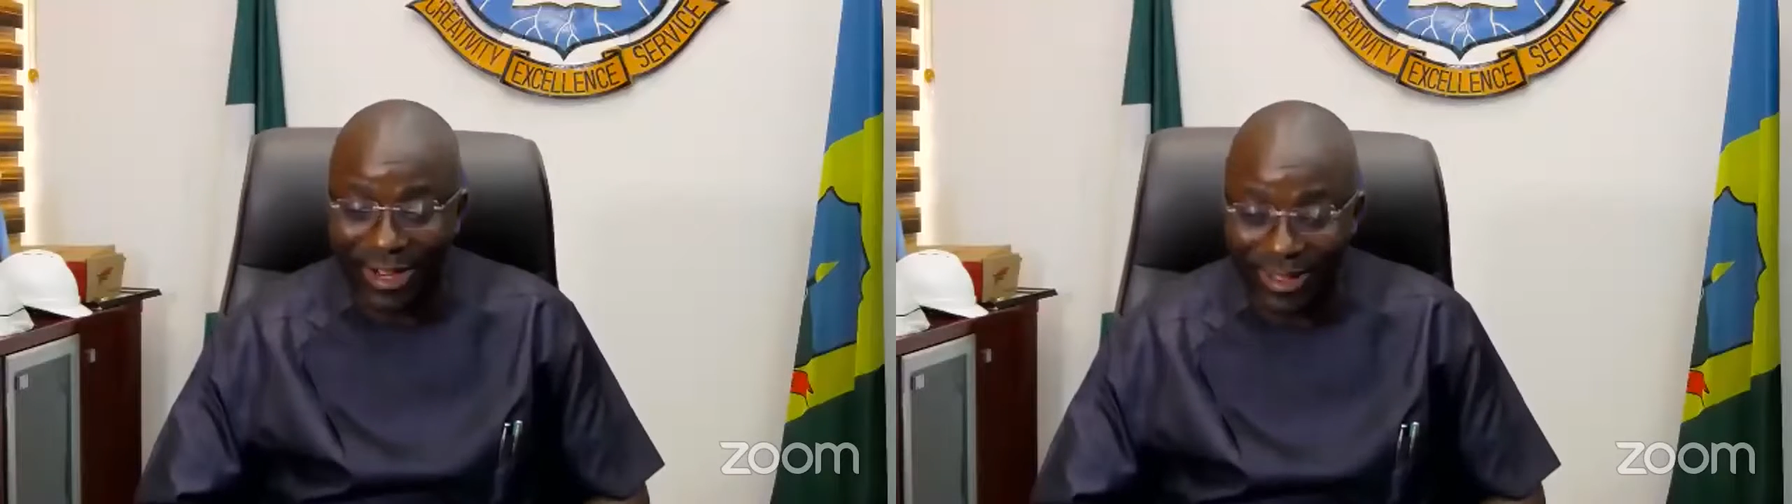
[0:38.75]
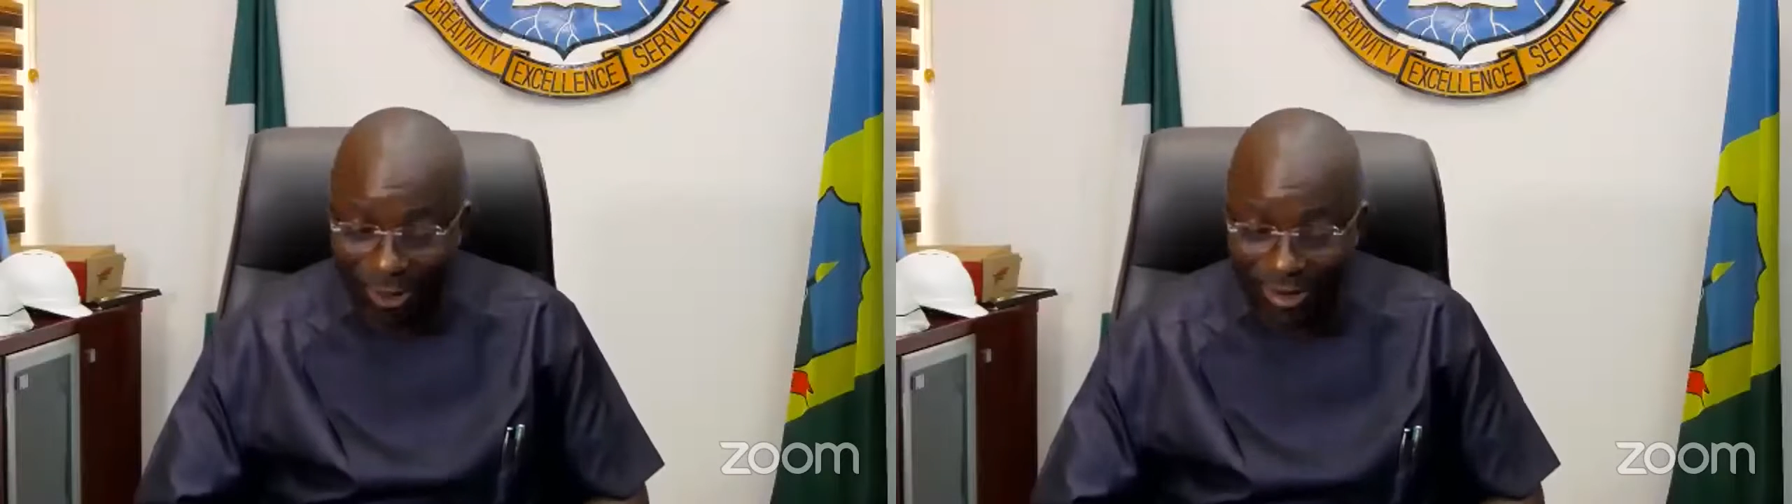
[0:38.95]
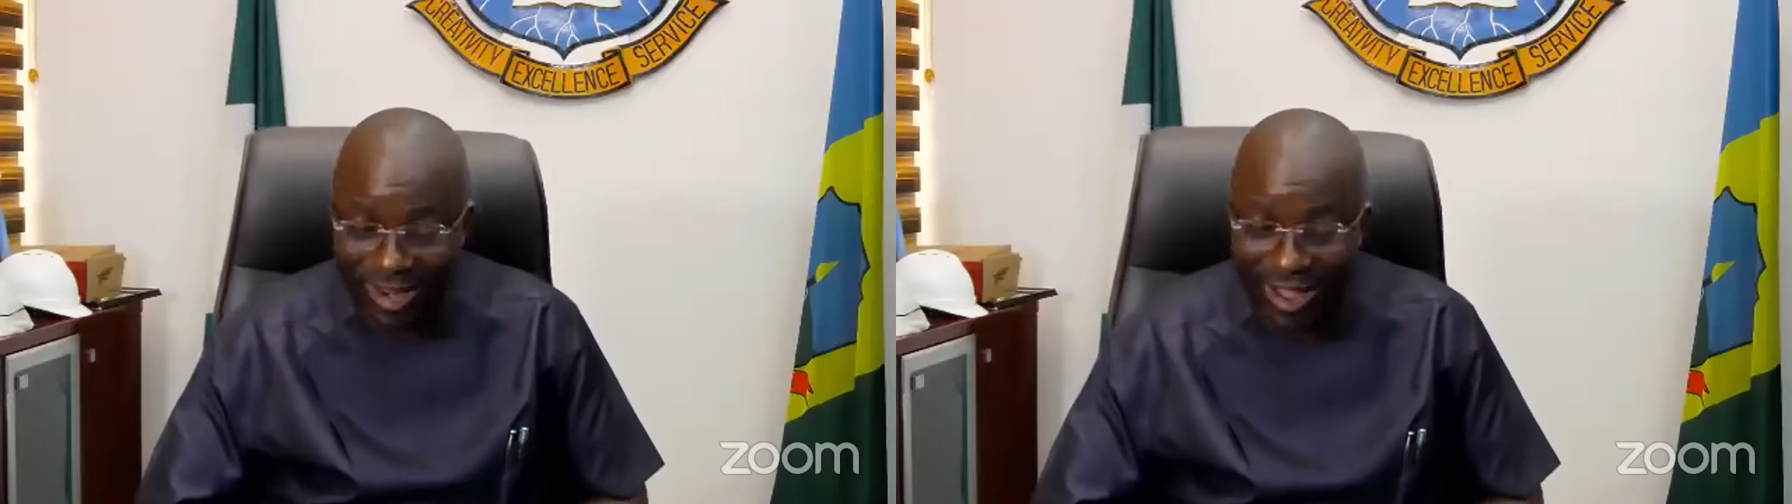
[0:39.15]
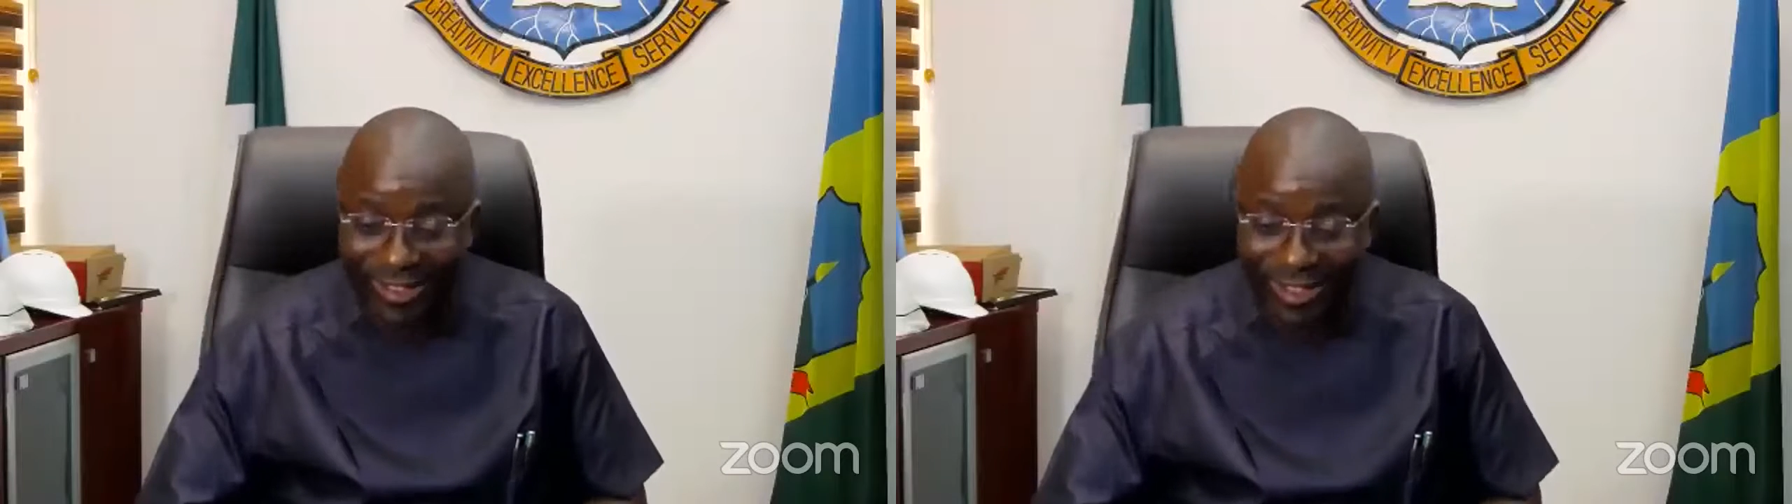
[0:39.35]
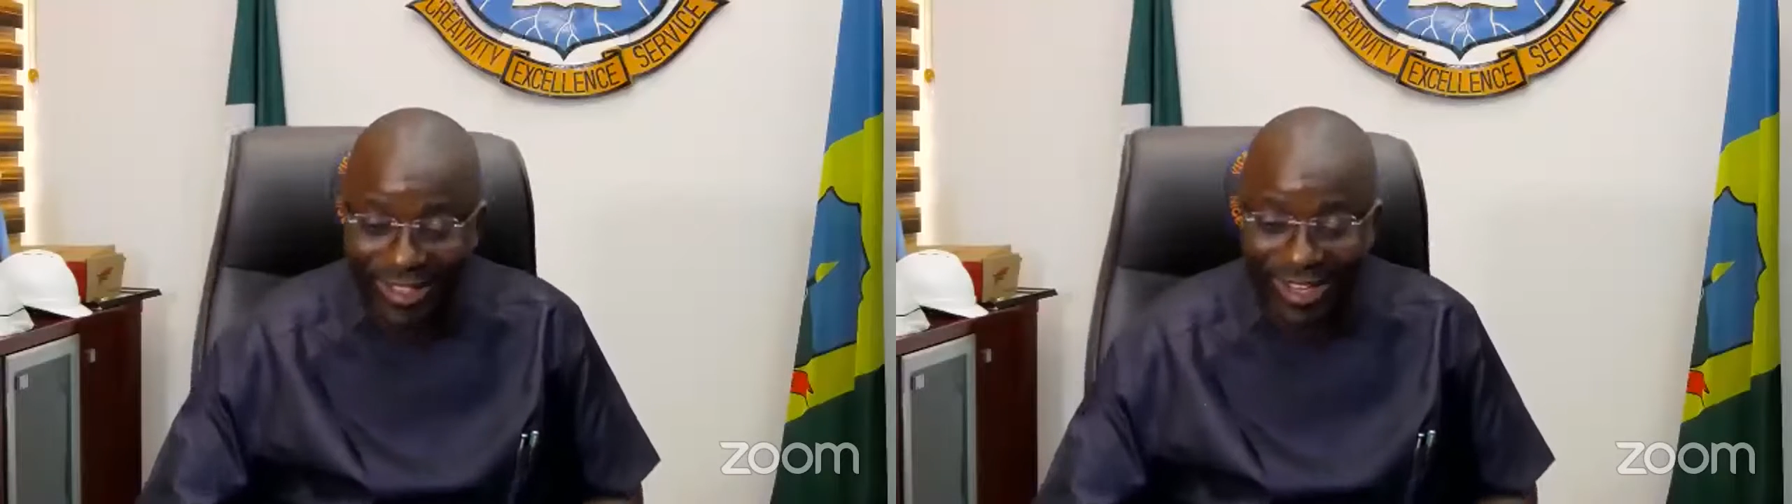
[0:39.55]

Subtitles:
recognizing